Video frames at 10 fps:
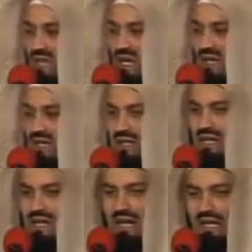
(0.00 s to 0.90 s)
the child
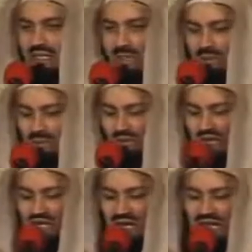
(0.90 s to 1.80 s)
and to
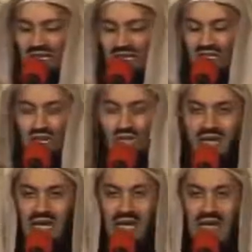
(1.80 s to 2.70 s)
put the child into the
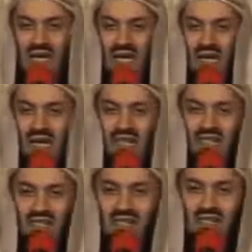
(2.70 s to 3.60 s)
Nile. And Allah
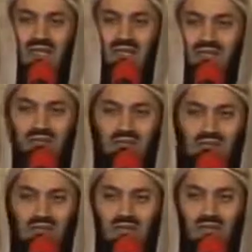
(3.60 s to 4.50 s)
says,
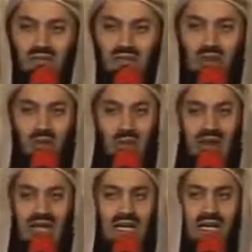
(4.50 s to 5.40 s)
don't
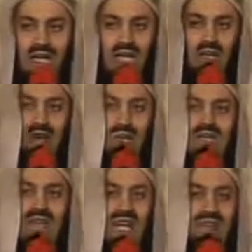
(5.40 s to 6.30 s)
worry and don't
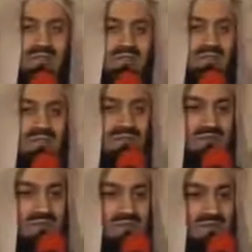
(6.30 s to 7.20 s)
be sad.
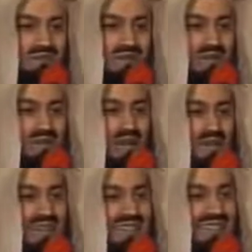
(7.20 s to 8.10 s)
So Allah